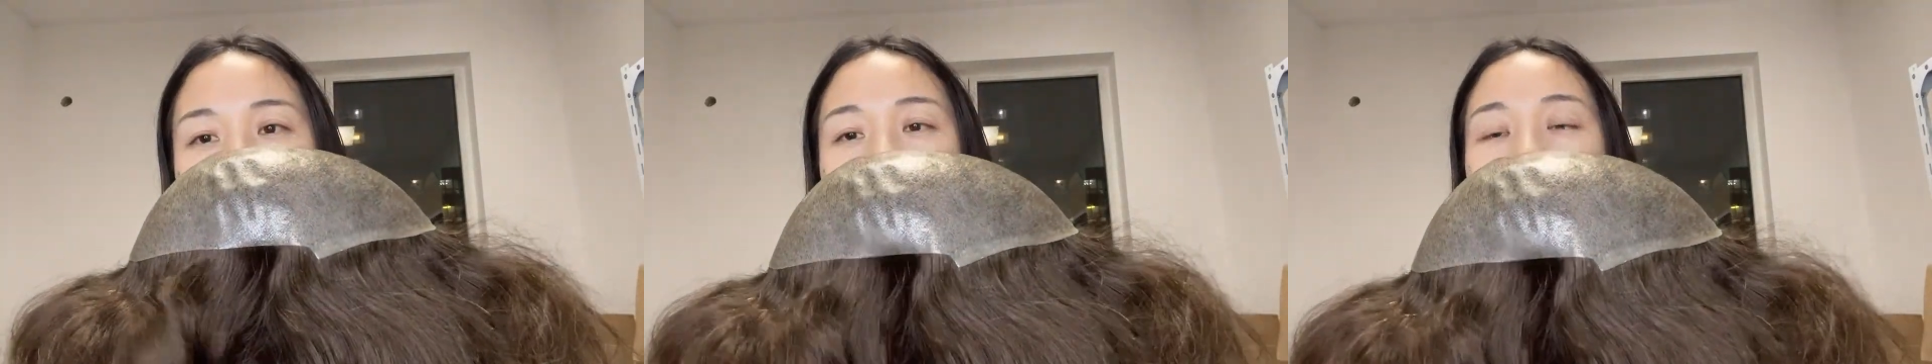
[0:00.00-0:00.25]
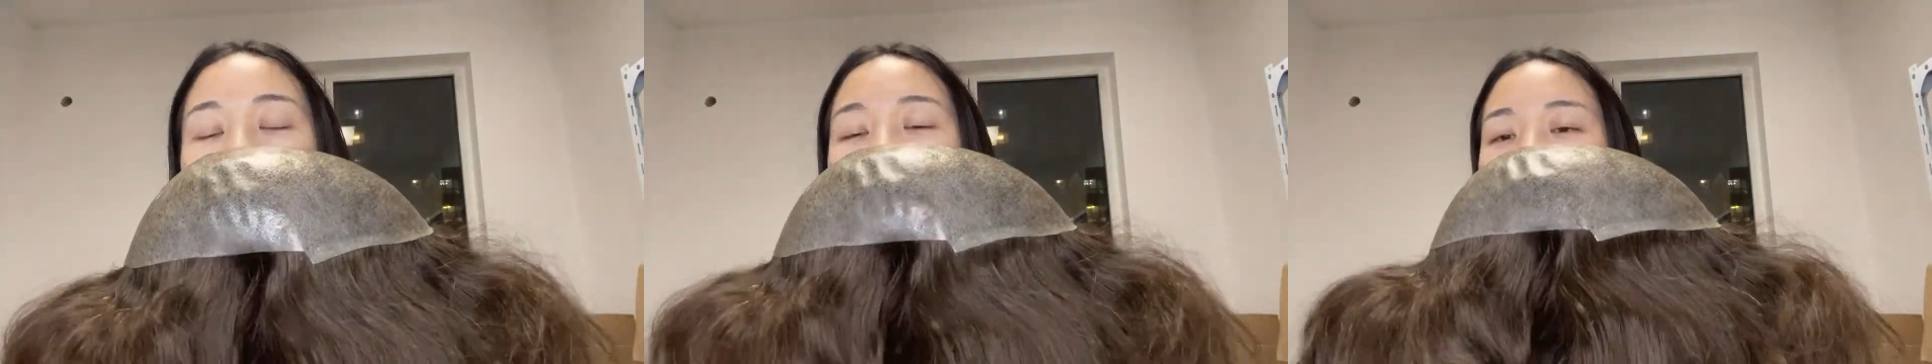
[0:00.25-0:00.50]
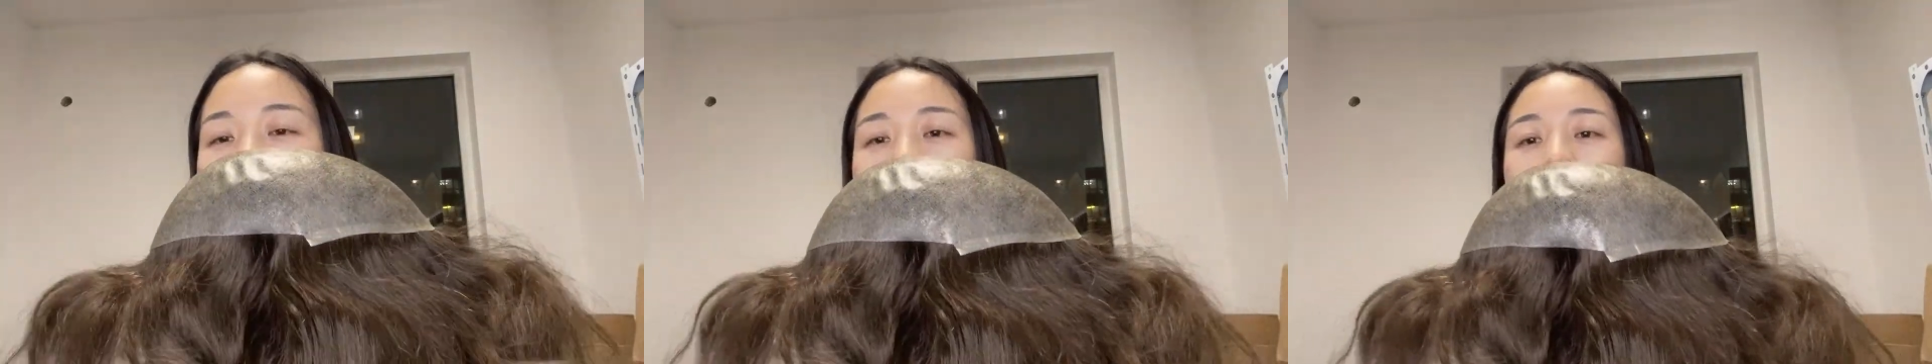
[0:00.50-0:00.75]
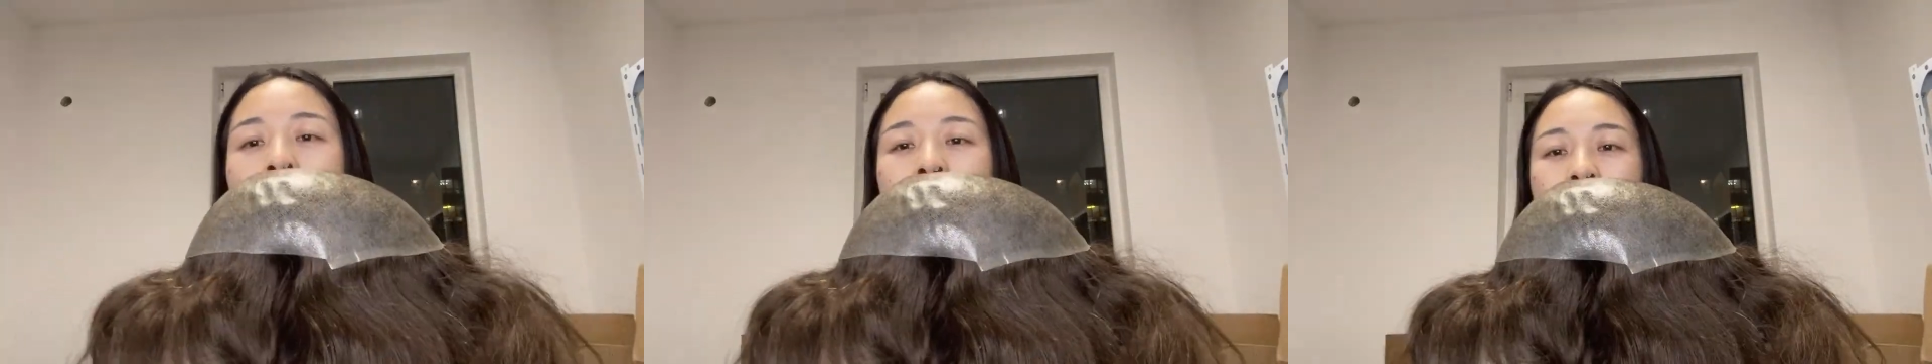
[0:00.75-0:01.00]
we can
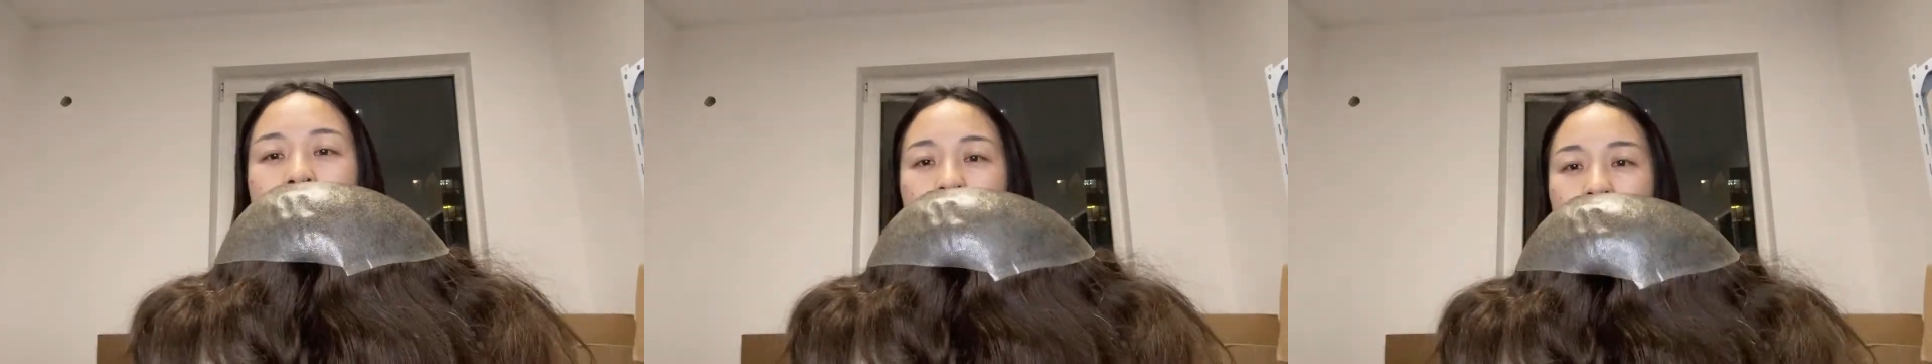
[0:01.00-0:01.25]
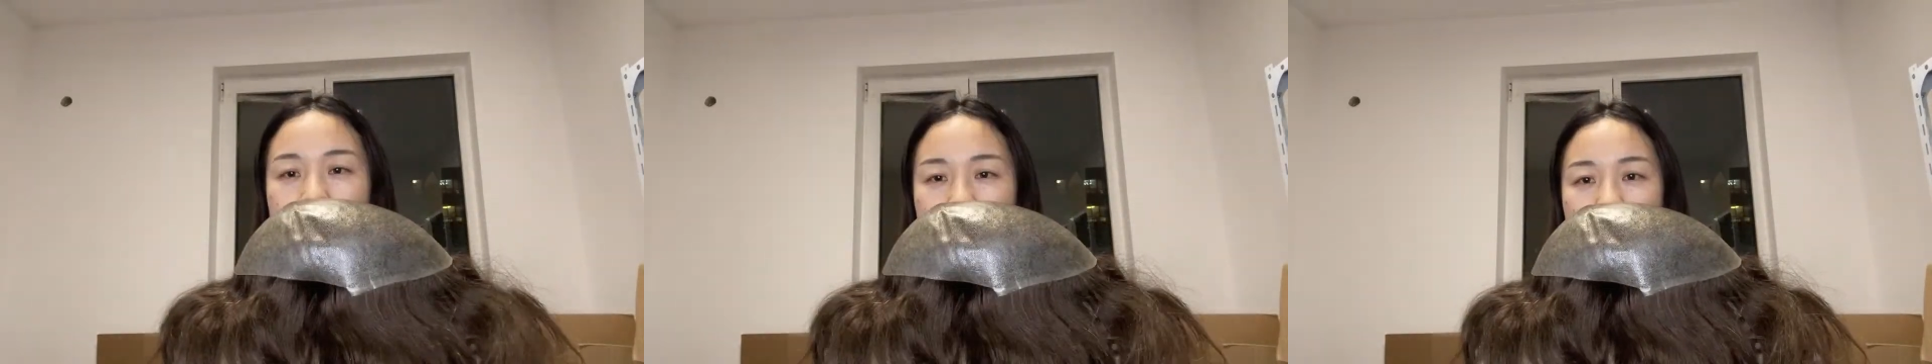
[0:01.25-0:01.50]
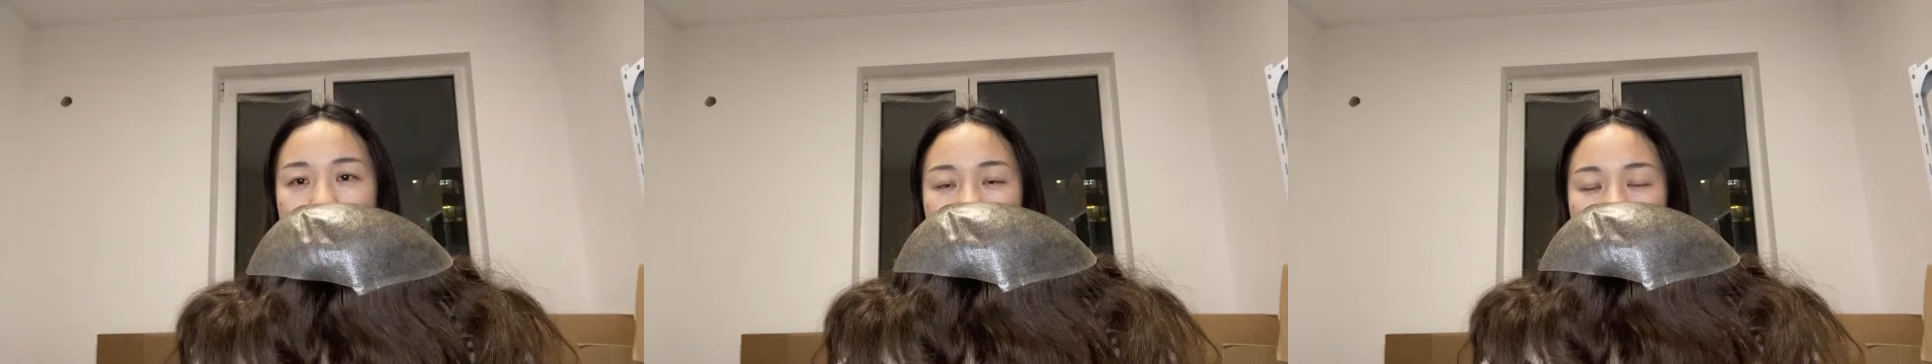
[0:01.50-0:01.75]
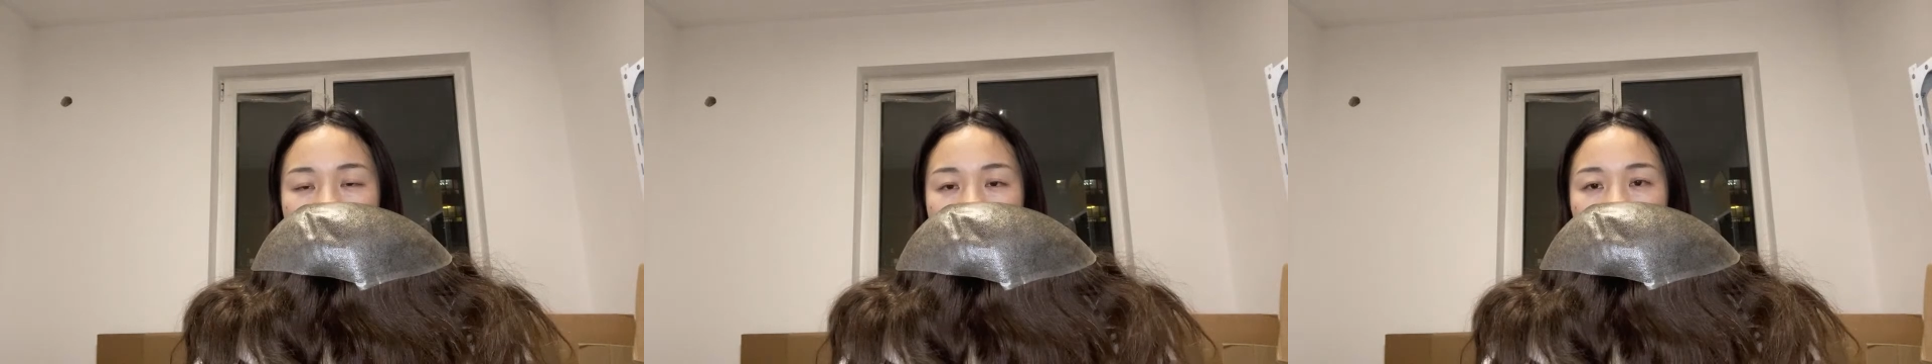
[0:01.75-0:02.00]
also make custom
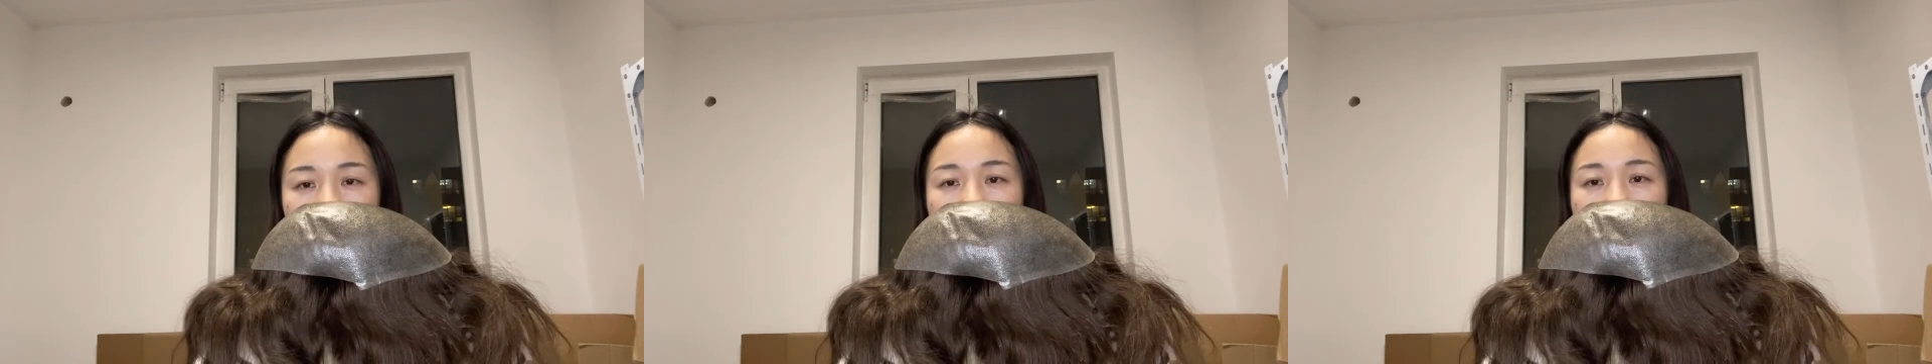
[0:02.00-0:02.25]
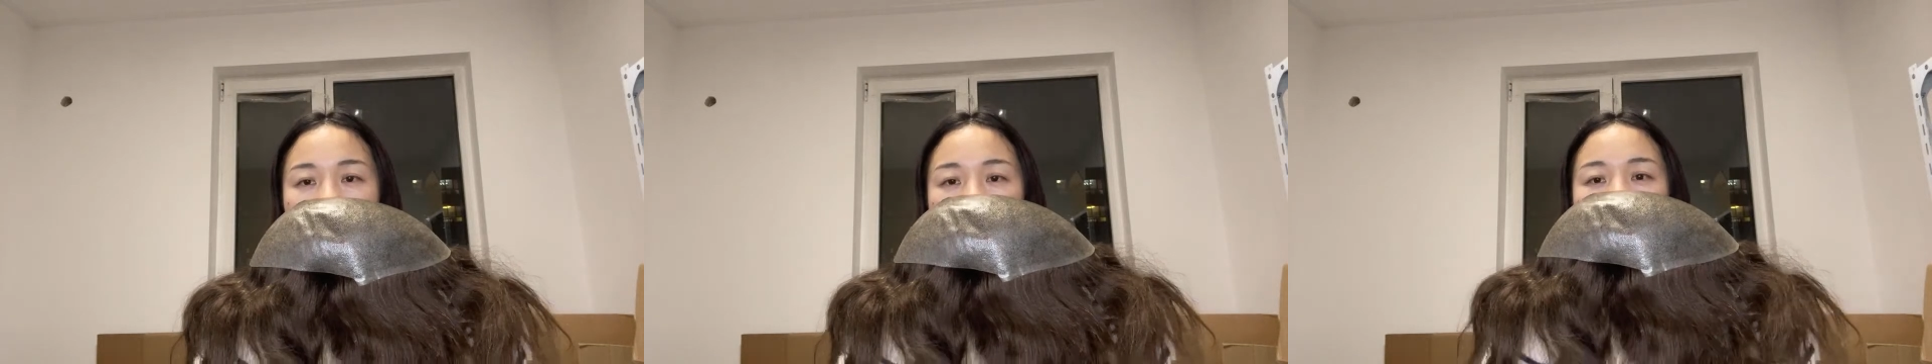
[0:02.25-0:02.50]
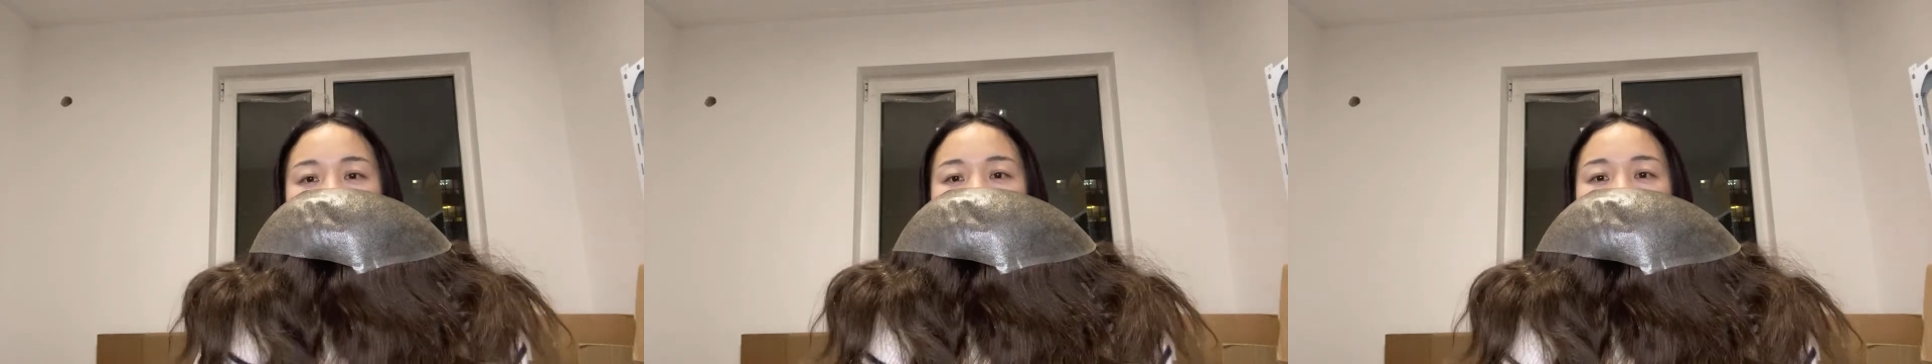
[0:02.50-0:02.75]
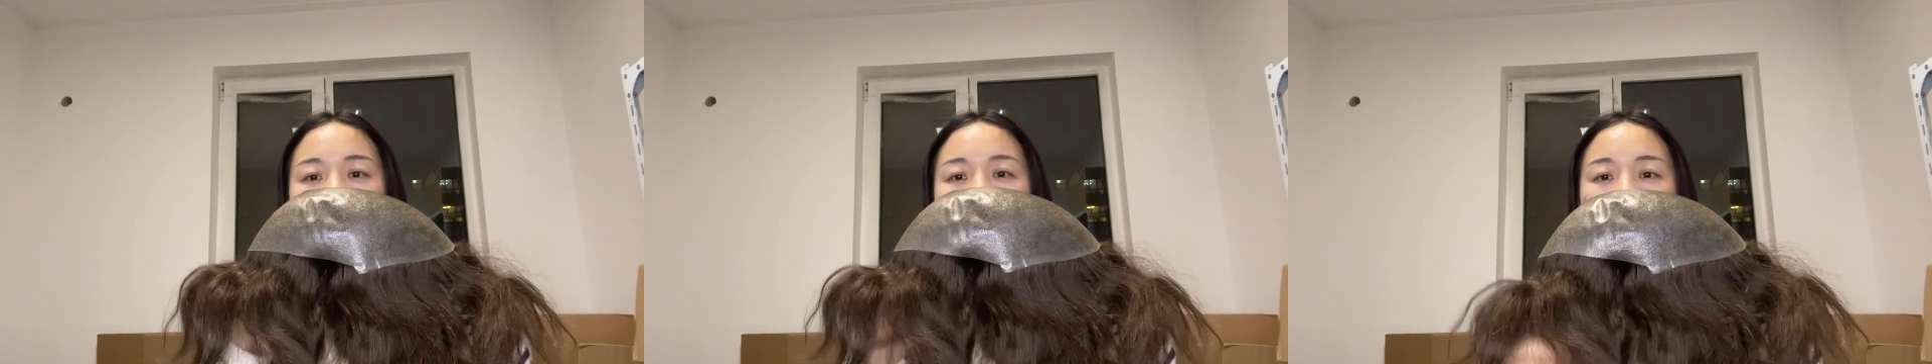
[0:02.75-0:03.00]
orders for
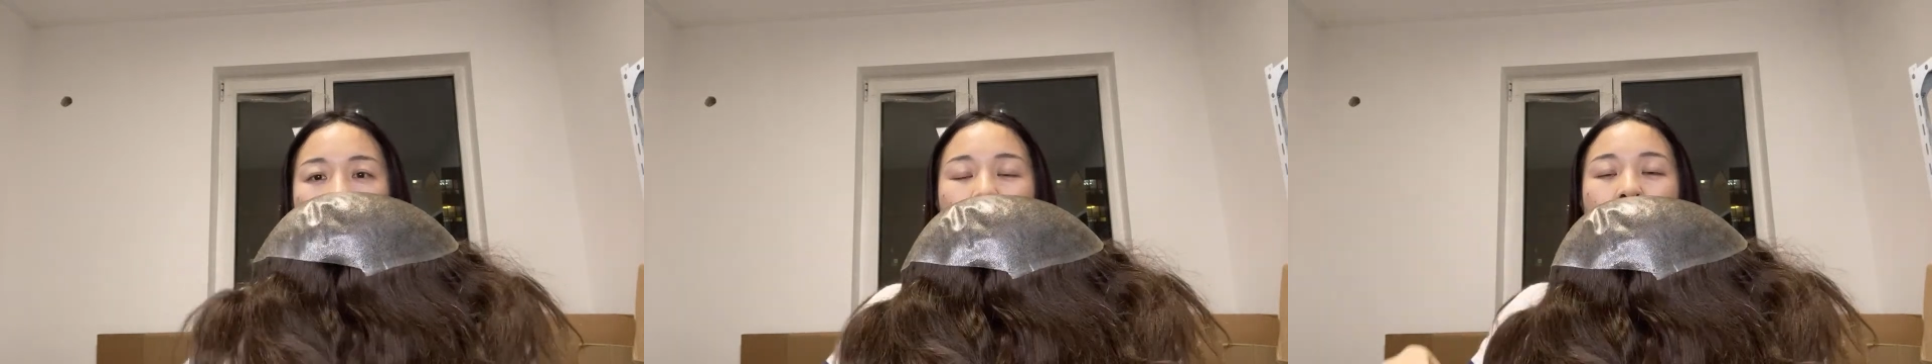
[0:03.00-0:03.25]
you.